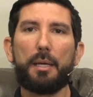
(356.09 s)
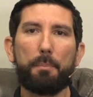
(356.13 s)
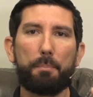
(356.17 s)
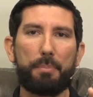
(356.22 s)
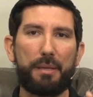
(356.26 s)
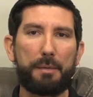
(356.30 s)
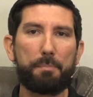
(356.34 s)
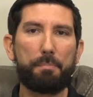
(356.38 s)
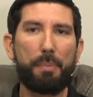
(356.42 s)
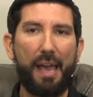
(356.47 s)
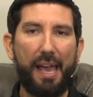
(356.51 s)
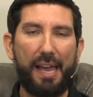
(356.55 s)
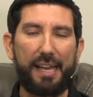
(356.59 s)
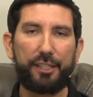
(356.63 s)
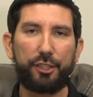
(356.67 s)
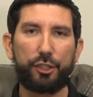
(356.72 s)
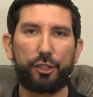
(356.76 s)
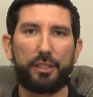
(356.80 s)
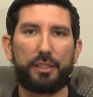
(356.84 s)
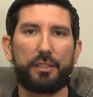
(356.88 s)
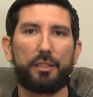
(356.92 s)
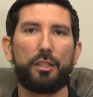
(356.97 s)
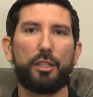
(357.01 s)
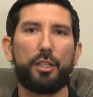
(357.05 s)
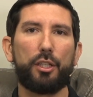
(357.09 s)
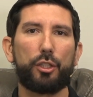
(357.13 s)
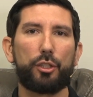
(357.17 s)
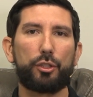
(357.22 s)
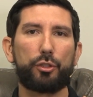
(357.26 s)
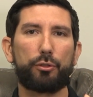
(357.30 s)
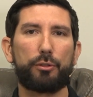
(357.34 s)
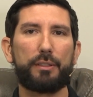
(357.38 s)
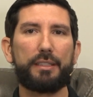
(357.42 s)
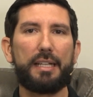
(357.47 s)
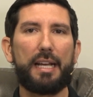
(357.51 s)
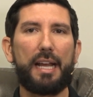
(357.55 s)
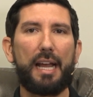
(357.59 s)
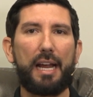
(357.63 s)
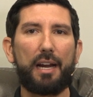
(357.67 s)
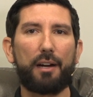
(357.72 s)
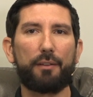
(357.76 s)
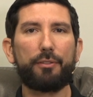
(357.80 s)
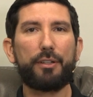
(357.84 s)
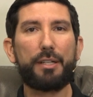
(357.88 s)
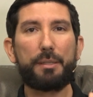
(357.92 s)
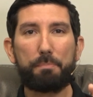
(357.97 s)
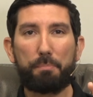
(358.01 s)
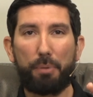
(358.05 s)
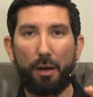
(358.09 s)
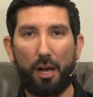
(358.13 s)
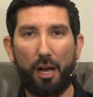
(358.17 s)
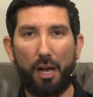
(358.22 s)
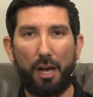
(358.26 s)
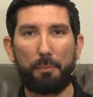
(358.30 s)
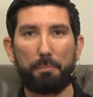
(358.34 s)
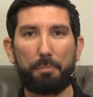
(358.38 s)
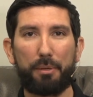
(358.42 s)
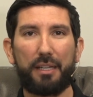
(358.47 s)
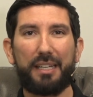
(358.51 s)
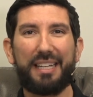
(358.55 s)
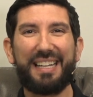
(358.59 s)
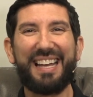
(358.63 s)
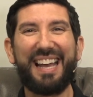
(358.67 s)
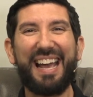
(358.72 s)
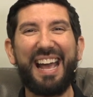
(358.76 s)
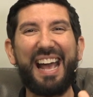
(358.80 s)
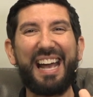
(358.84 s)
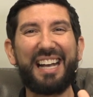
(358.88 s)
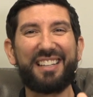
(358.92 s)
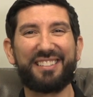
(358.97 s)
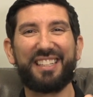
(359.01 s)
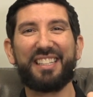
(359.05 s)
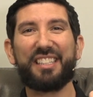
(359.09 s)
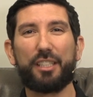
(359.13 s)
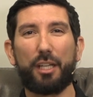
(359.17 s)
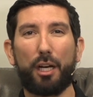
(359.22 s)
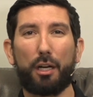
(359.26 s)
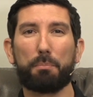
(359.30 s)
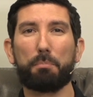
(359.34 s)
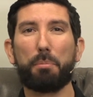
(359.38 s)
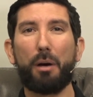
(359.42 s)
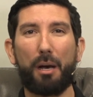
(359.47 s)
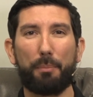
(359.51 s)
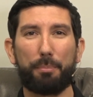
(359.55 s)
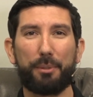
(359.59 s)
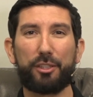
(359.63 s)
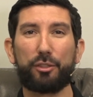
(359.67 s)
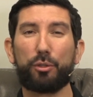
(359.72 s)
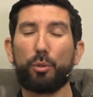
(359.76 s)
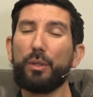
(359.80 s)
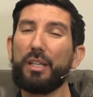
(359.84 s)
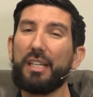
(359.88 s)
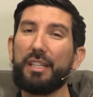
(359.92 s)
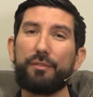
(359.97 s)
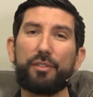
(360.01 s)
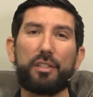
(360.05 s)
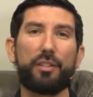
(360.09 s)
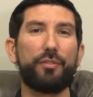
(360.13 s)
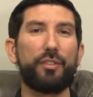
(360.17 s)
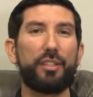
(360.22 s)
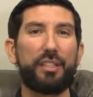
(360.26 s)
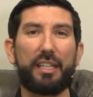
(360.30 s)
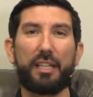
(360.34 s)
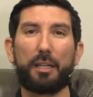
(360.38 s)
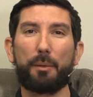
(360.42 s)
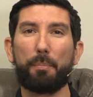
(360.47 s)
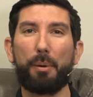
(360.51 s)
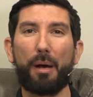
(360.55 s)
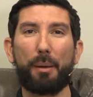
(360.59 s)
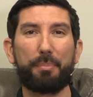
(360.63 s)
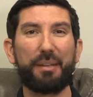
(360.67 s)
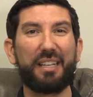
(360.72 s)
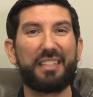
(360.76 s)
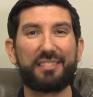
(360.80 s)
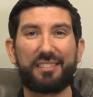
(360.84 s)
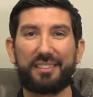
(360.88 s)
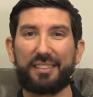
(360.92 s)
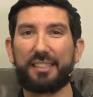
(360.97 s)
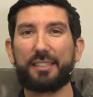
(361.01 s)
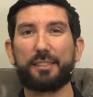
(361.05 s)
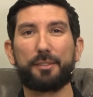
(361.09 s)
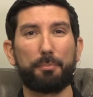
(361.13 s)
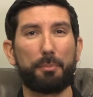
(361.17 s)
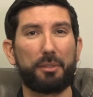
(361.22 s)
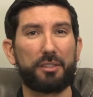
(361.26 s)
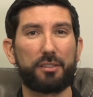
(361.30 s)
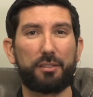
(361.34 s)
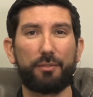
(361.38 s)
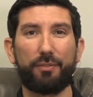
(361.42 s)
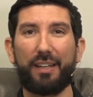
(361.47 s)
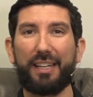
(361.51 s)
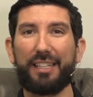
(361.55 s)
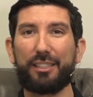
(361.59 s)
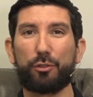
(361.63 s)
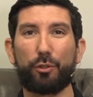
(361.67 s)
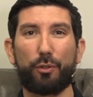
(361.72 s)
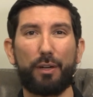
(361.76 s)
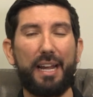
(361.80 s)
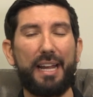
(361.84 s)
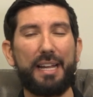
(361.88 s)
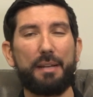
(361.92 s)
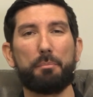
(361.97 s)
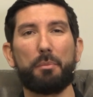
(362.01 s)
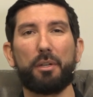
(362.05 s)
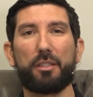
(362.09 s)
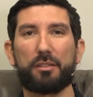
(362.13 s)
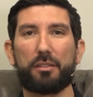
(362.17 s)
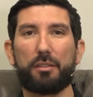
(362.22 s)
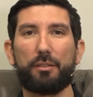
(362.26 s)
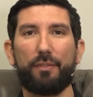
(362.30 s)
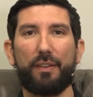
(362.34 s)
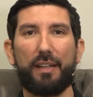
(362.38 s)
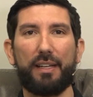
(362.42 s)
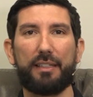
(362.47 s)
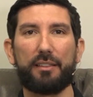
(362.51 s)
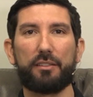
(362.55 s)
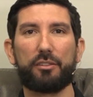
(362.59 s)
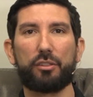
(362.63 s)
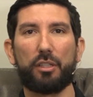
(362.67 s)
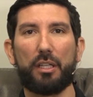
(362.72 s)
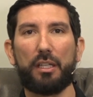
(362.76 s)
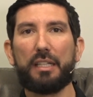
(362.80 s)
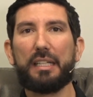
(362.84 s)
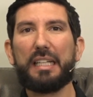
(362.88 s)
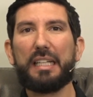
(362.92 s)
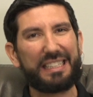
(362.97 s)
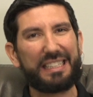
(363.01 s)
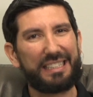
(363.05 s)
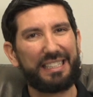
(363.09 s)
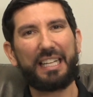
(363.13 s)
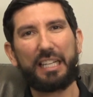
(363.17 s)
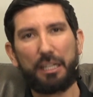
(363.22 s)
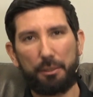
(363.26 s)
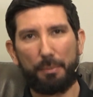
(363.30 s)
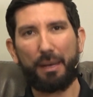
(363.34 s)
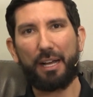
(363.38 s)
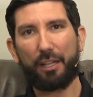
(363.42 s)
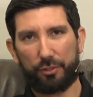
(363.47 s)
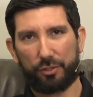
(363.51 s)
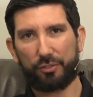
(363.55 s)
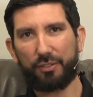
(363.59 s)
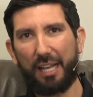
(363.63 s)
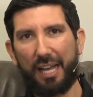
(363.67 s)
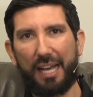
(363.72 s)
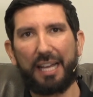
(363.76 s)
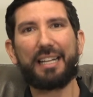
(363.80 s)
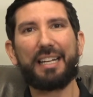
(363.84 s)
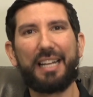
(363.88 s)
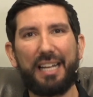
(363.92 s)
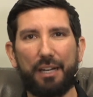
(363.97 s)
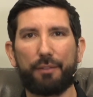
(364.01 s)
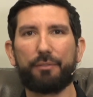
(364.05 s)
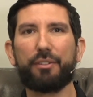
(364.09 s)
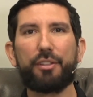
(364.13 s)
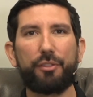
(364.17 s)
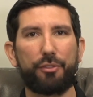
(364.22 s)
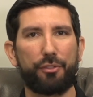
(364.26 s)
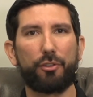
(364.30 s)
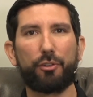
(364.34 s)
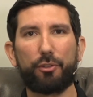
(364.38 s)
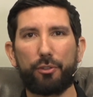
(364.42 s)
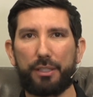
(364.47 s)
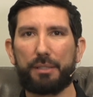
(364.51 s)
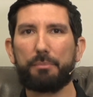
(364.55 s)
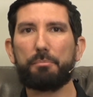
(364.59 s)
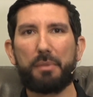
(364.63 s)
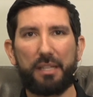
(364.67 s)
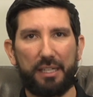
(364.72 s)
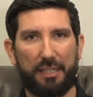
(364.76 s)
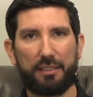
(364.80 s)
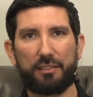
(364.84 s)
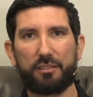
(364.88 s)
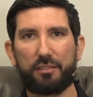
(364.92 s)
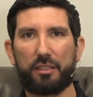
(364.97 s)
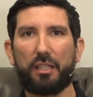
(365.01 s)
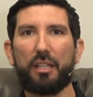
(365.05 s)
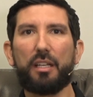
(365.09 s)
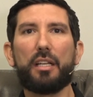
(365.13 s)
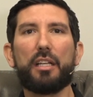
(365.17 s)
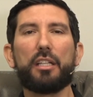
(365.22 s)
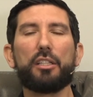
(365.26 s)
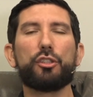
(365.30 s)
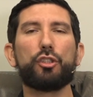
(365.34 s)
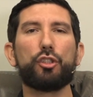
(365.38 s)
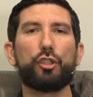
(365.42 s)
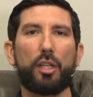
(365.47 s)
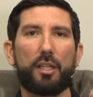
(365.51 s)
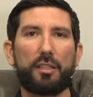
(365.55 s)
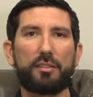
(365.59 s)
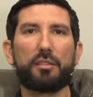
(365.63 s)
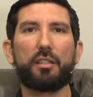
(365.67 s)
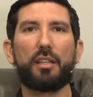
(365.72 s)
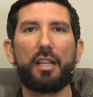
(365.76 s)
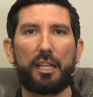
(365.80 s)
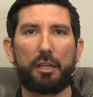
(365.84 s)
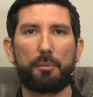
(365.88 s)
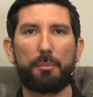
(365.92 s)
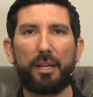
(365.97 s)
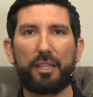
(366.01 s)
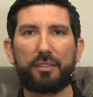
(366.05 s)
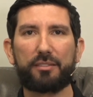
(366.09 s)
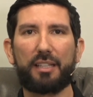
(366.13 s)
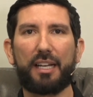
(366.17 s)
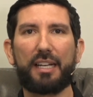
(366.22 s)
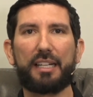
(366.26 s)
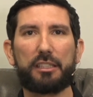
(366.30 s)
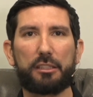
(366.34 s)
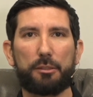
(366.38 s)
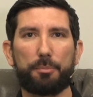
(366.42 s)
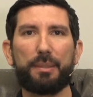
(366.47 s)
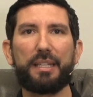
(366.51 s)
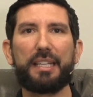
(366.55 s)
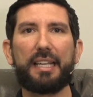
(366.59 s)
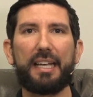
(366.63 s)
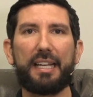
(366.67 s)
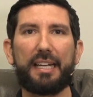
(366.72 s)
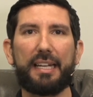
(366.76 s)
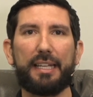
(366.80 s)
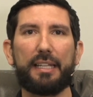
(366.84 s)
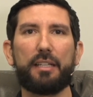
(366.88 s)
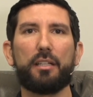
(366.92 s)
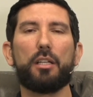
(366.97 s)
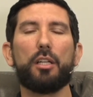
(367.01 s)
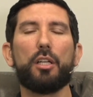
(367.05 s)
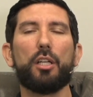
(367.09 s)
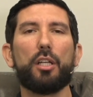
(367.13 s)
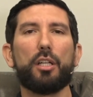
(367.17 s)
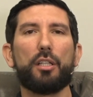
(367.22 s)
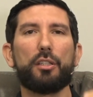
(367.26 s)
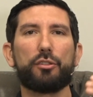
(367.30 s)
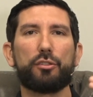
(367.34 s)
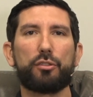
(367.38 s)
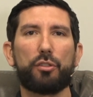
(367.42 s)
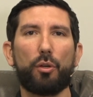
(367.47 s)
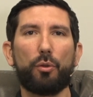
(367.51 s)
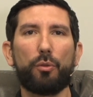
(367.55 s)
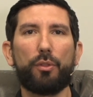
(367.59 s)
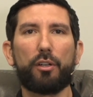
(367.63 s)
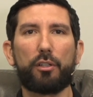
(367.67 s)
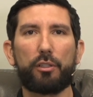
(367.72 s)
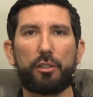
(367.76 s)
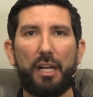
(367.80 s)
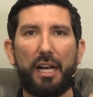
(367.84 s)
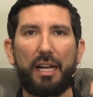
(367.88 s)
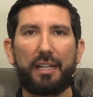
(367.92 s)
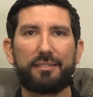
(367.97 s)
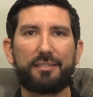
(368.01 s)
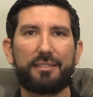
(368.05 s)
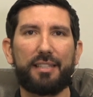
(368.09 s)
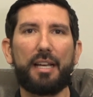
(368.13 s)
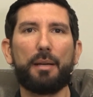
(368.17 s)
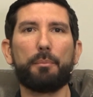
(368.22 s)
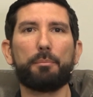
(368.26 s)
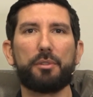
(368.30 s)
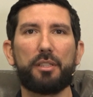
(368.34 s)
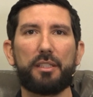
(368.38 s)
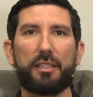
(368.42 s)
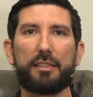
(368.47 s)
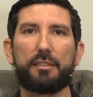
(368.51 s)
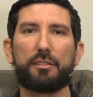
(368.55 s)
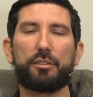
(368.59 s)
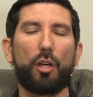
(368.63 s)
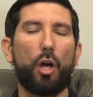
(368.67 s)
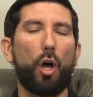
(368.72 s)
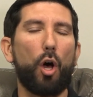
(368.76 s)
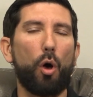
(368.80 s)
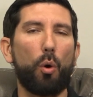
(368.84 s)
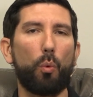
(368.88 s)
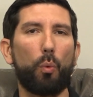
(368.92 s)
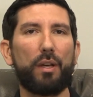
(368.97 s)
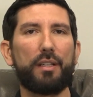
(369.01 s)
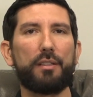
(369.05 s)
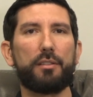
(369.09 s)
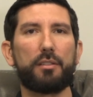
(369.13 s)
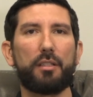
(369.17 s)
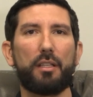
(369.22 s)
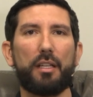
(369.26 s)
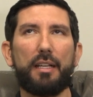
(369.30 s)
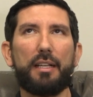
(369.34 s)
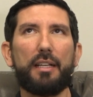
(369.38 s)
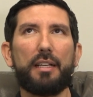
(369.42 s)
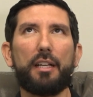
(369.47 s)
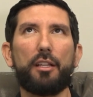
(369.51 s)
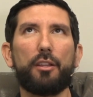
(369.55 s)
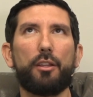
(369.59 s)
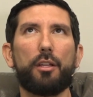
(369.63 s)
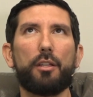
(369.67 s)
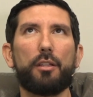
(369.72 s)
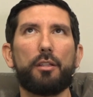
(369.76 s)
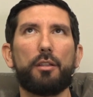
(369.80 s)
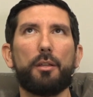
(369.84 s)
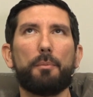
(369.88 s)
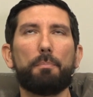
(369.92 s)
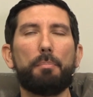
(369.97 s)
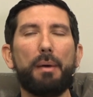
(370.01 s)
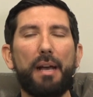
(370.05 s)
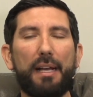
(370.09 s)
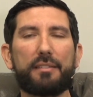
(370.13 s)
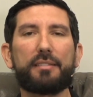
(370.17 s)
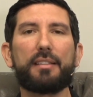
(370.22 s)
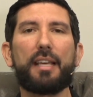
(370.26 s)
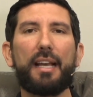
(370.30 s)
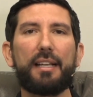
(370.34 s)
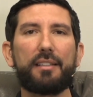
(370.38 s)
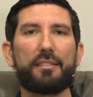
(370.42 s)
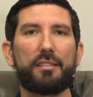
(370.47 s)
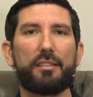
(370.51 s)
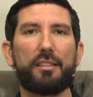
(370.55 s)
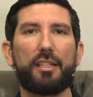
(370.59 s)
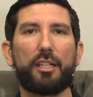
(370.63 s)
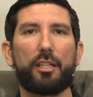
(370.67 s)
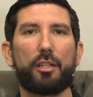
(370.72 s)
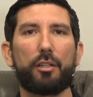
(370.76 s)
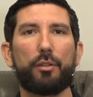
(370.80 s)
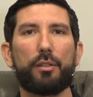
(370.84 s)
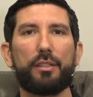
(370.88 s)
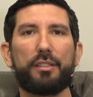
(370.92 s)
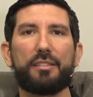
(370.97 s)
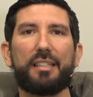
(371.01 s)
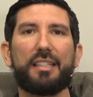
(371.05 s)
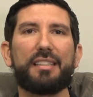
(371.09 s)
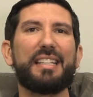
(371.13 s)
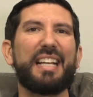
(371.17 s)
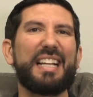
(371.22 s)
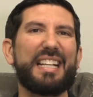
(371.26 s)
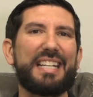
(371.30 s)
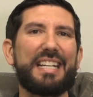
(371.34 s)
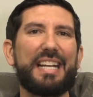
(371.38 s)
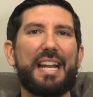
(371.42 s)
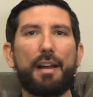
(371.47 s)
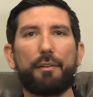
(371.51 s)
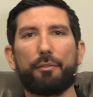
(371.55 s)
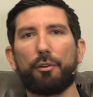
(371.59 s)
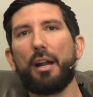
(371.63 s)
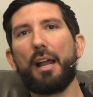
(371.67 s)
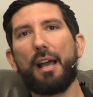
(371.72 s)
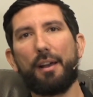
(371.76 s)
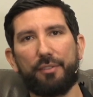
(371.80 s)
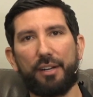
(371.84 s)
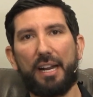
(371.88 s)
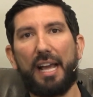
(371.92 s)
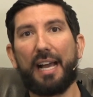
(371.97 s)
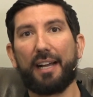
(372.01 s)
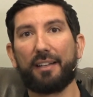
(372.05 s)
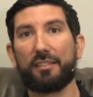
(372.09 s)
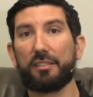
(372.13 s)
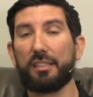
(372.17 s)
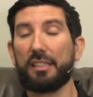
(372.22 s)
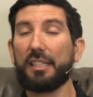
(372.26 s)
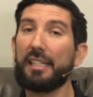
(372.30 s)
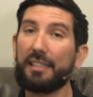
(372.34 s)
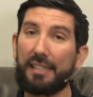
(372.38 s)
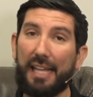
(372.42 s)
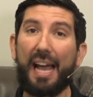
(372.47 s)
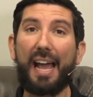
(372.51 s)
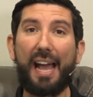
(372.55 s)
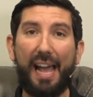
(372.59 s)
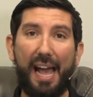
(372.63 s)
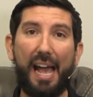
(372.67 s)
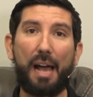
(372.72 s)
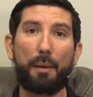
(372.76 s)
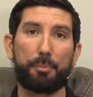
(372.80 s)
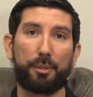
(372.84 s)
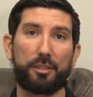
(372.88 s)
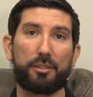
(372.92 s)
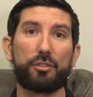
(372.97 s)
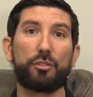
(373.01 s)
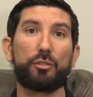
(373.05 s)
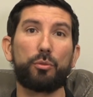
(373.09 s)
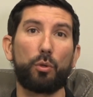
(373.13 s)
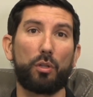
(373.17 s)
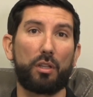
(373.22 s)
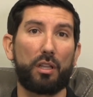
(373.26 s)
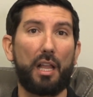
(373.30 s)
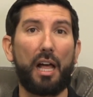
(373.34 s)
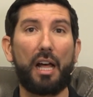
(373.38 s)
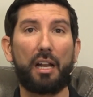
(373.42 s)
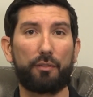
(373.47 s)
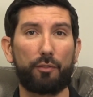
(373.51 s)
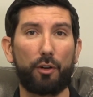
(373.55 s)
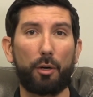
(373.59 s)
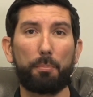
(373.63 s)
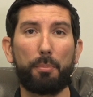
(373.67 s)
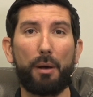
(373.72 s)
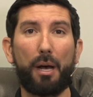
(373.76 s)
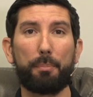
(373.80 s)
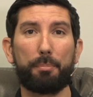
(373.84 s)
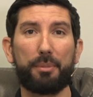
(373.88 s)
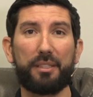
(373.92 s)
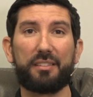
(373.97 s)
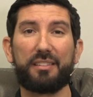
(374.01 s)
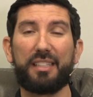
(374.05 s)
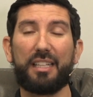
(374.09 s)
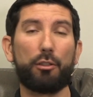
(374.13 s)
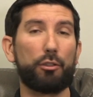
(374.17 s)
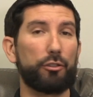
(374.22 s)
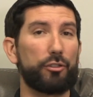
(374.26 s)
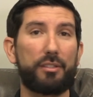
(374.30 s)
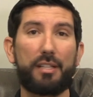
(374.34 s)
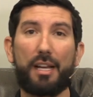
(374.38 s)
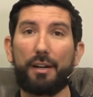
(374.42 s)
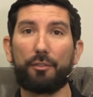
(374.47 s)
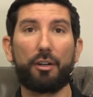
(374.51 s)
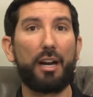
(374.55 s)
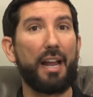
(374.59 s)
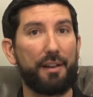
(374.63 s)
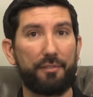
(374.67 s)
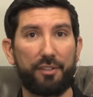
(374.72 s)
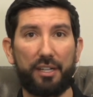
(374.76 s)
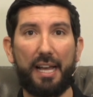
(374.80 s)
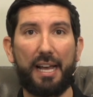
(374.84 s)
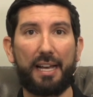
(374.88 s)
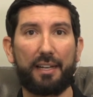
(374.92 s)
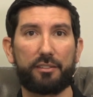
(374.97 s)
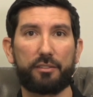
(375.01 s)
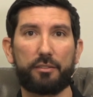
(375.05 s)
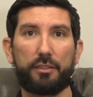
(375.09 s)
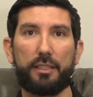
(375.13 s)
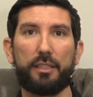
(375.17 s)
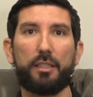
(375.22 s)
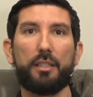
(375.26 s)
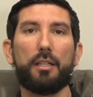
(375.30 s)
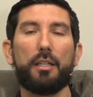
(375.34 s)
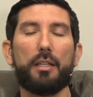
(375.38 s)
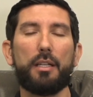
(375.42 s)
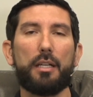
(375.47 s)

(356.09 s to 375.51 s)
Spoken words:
Be patient. Treat every pup as a young puppy. So even if you get a puppy at 6 months of age or 8 months of age, let them outside every 30 minutes. Just let them outside at the beginning, and so they're not tempted. It's always, the best case scenario is that they never have an accident. And that happens to a lot of our puppies. They'll never have an accident.